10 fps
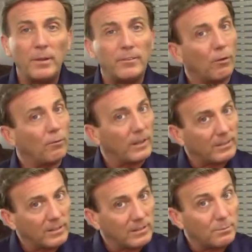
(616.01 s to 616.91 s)
and don't forget
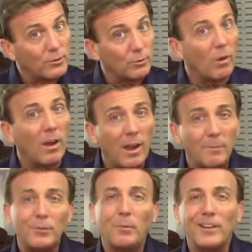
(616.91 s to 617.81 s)
to
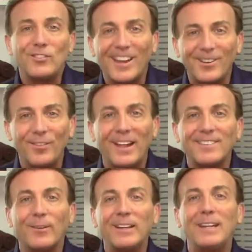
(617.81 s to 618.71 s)
subscribe to my channel.
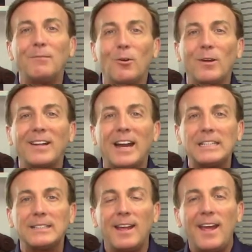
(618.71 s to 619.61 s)
That's how I keep going,
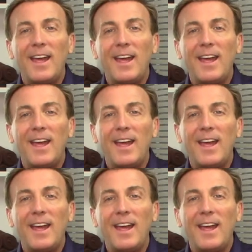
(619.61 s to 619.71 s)
guys.